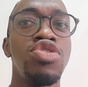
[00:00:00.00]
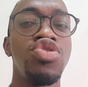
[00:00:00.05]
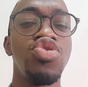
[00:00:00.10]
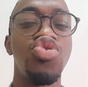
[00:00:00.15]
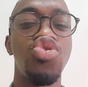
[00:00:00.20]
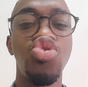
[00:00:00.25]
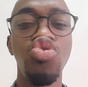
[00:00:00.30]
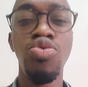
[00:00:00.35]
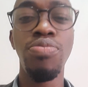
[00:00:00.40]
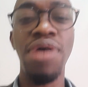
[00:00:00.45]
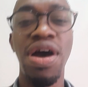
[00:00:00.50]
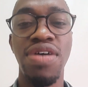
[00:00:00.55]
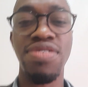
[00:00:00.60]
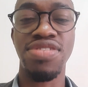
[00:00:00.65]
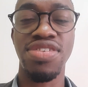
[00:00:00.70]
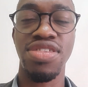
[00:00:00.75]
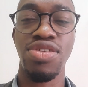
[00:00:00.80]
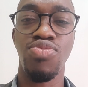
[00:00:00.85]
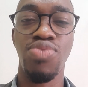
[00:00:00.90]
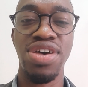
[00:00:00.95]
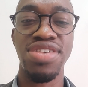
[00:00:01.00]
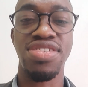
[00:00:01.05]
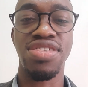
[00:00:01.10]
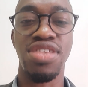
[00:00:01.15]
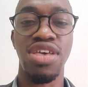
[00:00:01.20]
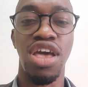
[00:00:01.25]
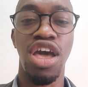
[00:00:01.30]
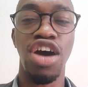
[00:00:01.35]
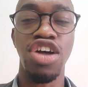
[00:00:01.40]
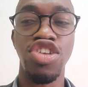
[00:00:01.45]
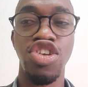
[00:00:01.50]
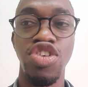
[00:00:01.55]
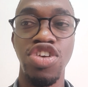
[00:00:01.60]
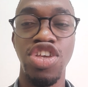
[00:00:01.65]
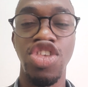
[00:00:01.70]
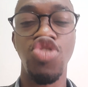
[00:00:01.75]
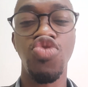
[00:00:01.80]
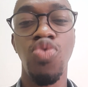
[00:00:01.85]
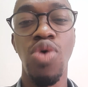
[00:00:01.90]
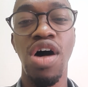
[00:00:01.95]
zoom out to the rest of the country,
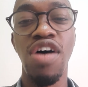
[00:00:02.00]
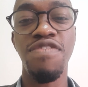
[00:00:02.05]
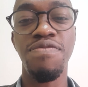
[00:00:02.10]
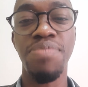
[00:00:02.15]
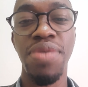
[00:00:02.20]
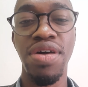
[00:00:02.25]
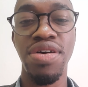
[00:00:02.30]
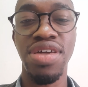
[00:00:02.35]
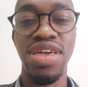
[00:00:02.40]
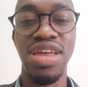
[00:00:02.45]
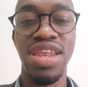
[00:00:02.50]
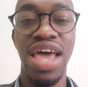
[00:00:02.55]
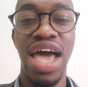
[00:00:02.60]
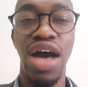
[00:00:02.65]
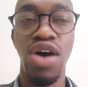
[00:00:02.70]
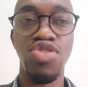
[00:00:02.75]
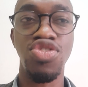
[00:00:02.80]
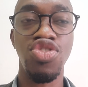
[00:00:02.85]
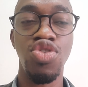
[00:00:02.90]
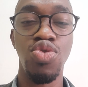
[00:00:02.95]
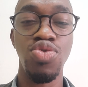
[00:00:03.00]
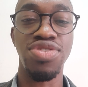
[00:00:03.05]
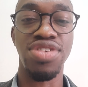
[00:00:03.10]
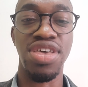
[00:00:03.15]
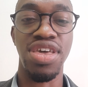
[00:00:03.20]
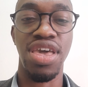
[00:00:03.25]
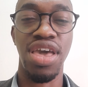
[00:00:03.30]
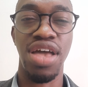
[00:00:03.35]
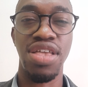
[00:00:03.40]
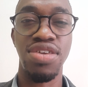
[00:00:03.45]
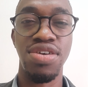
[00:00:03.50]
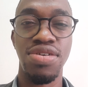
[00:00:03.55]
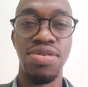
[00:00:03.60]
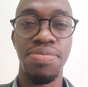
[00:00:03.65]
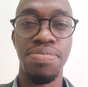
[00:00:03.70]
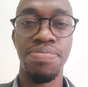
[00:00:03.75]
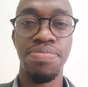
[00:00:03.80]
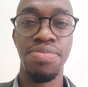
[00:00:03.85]
12 million households in Kenya.